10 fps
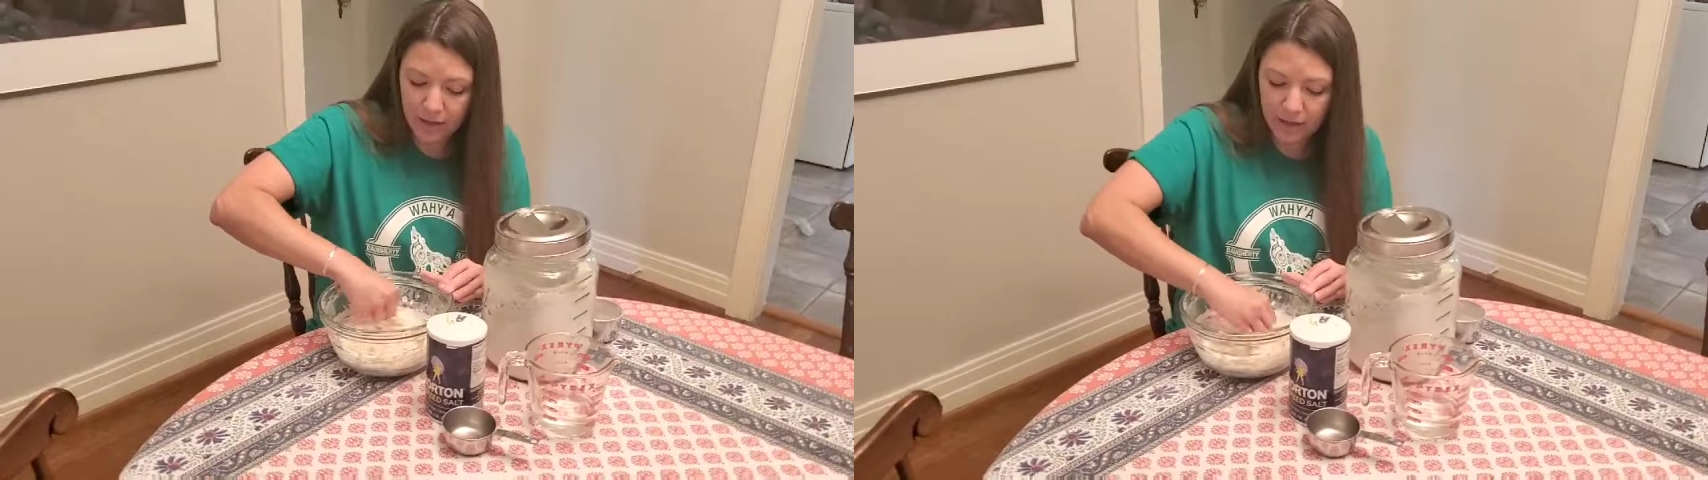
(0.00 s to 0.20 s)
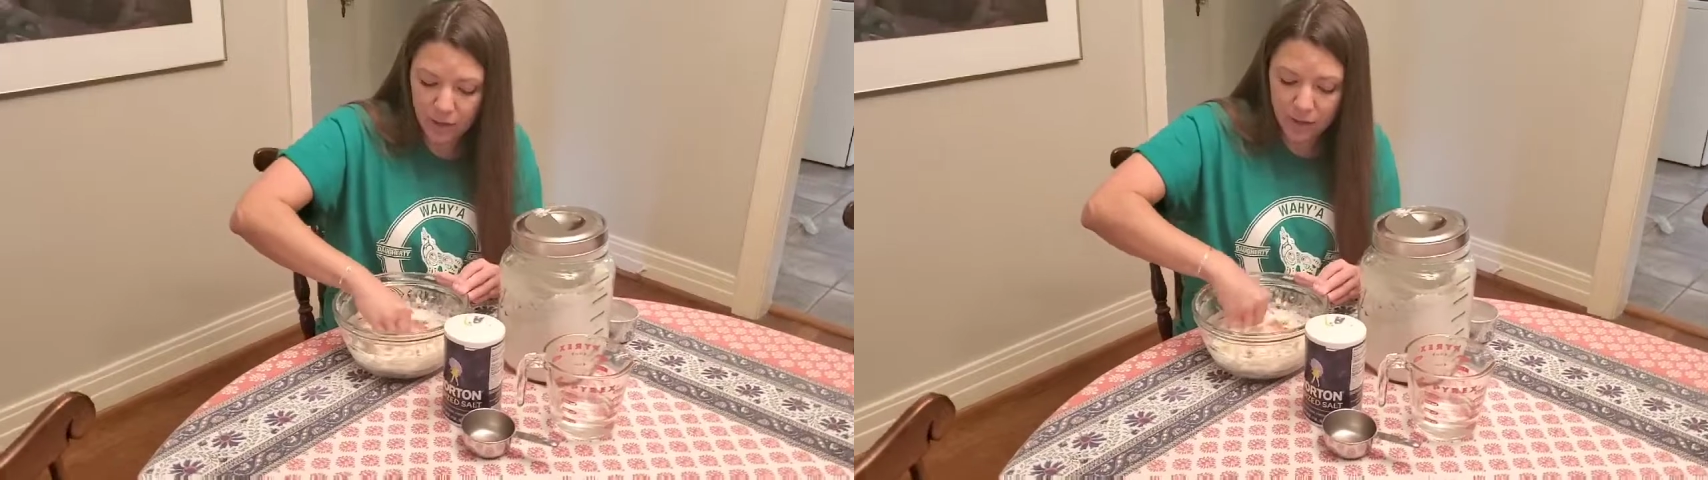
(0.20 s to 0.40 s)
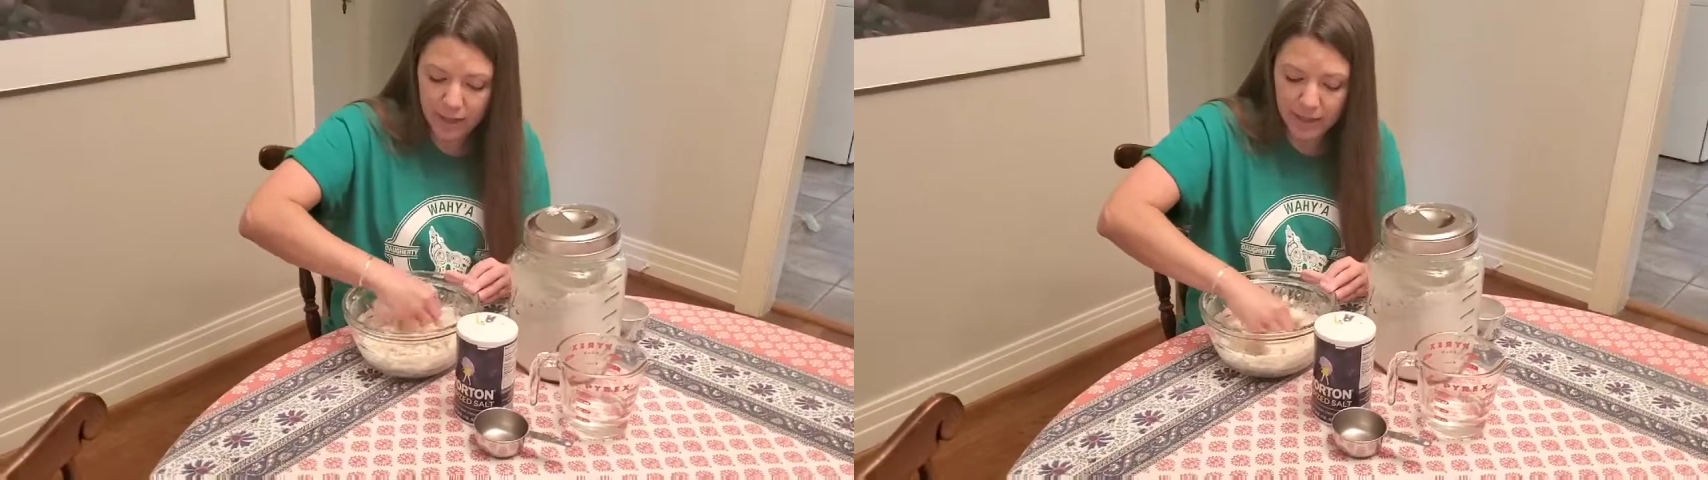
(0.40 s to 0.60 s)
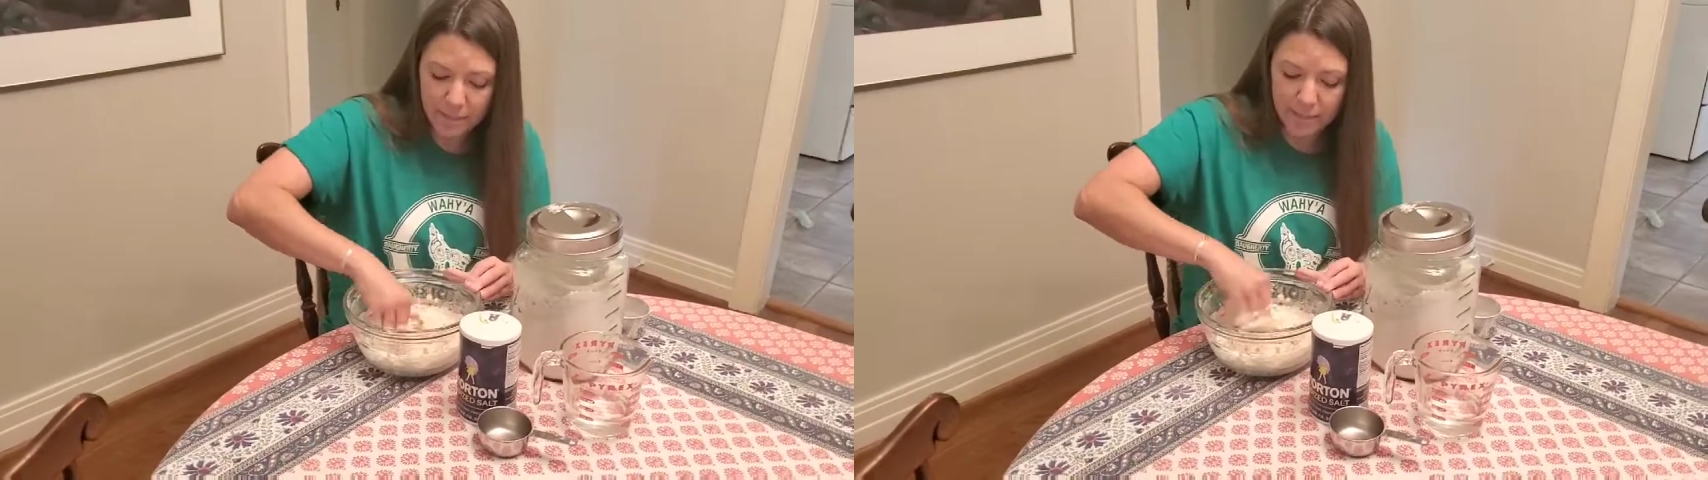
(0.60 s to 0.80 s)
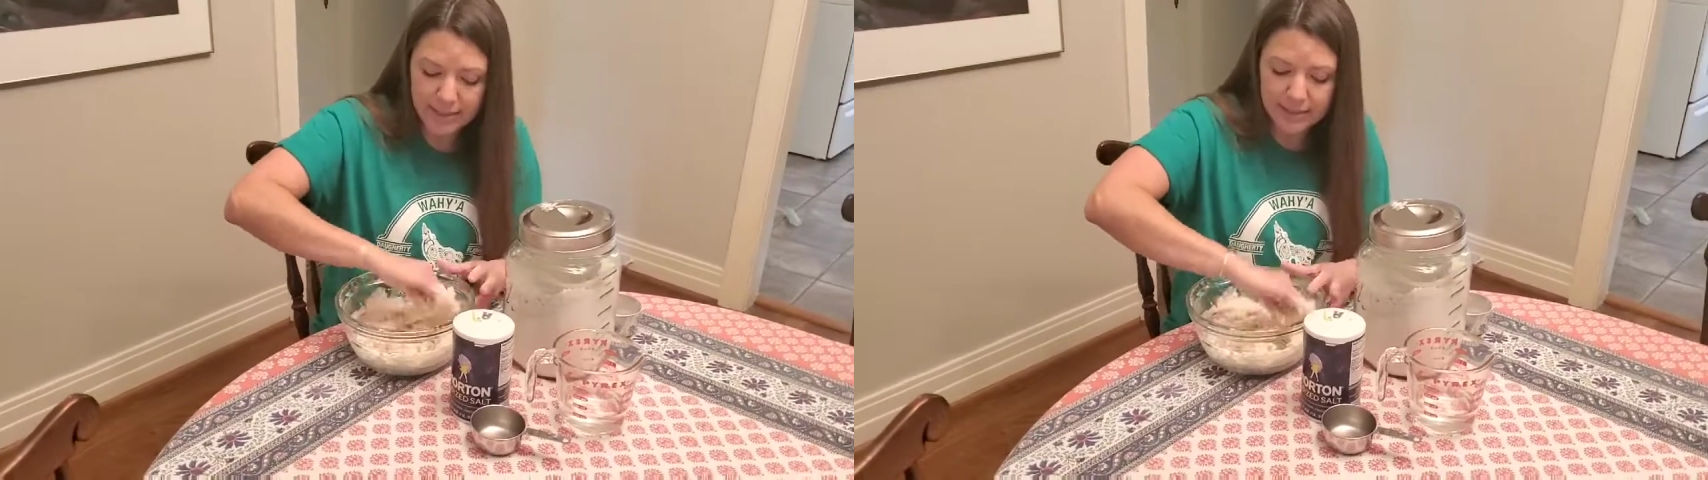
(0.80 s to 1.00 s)
you're
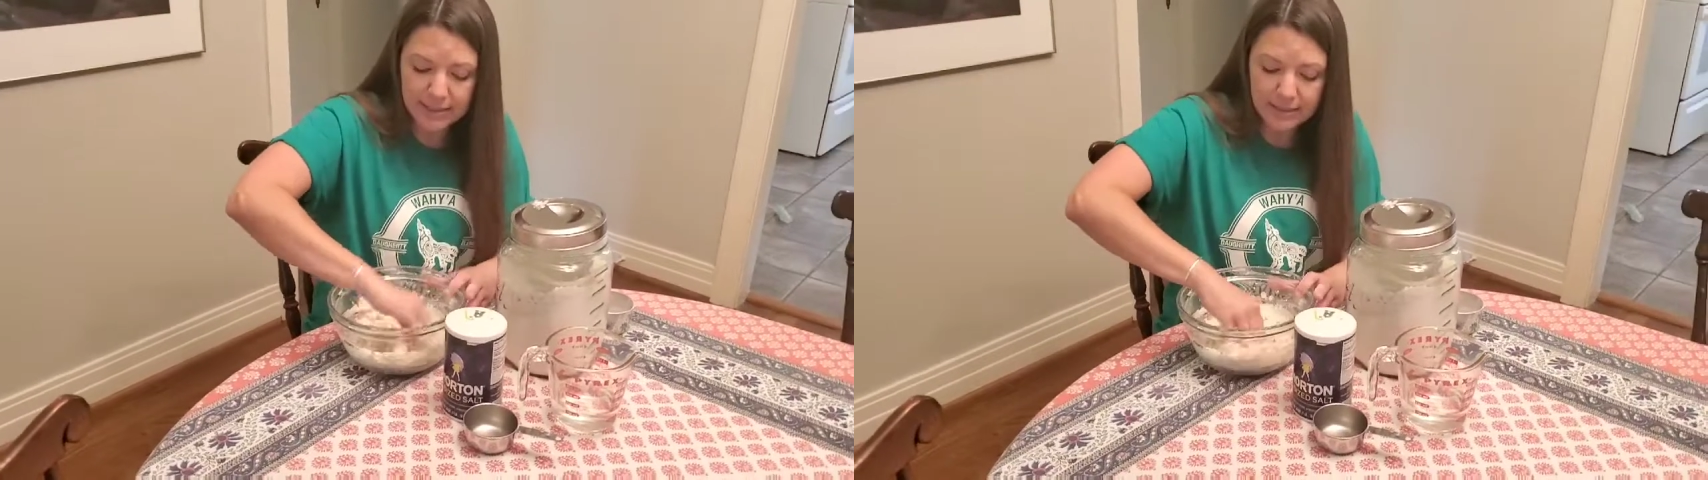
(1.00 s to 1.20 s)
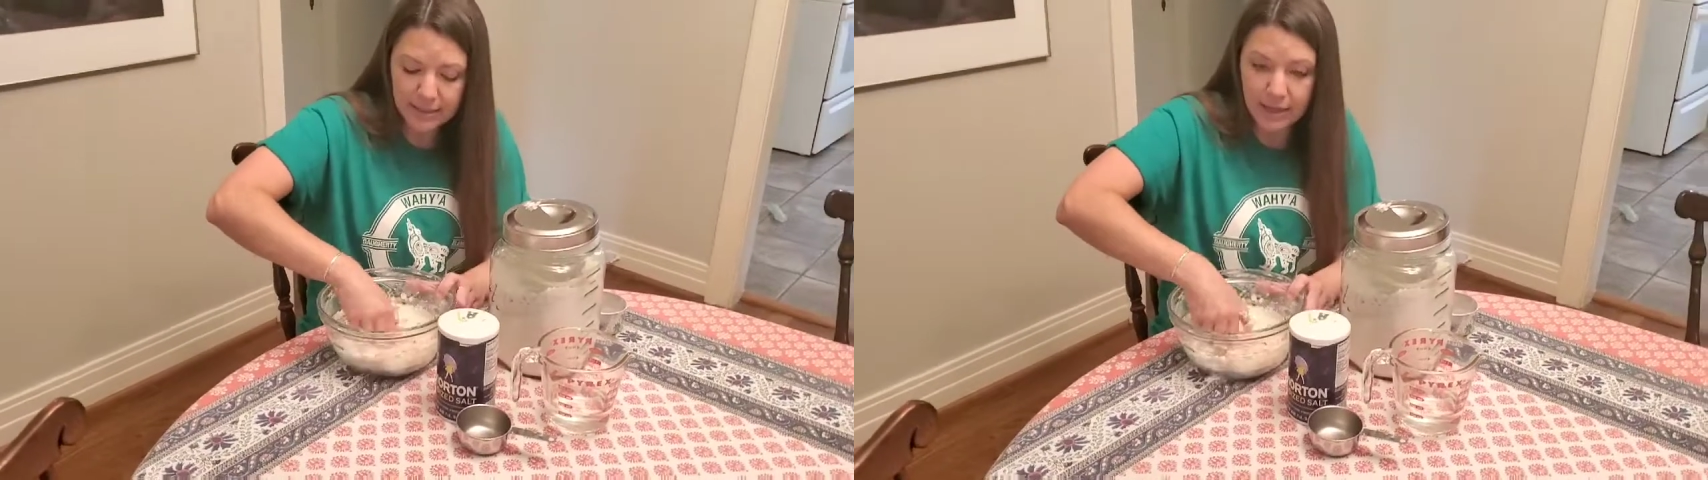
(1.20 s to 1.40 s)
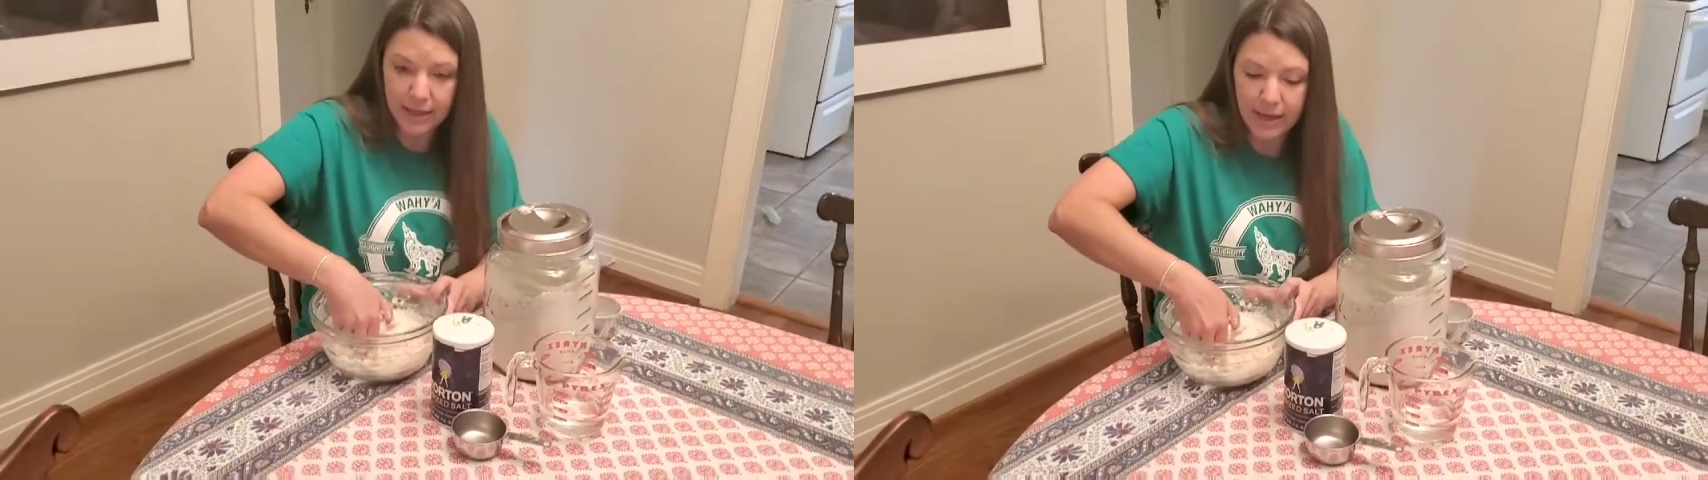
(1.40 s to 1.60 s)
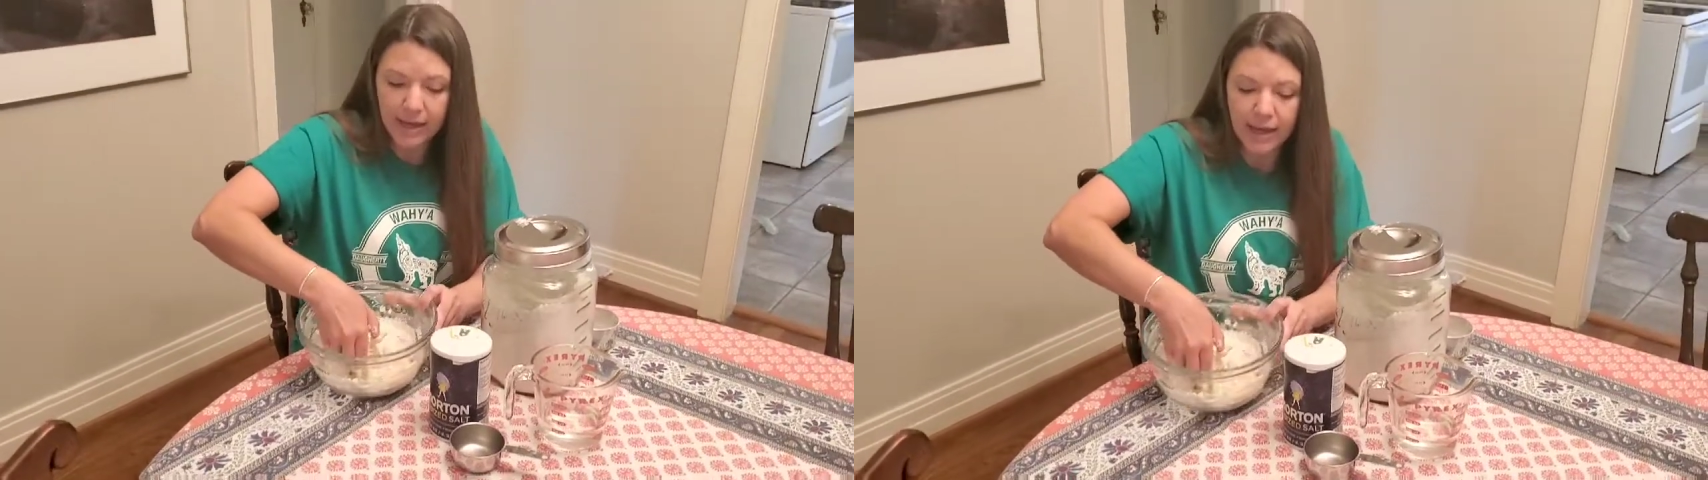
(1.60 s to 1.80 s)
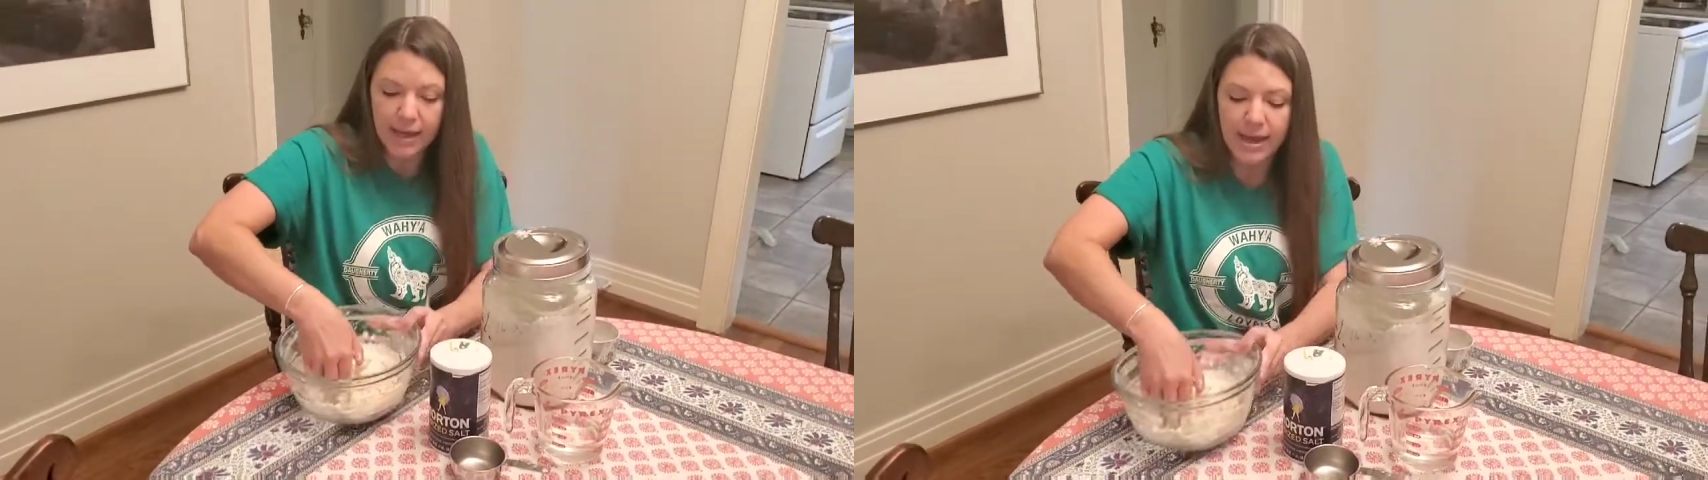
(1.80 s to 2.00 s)
basically,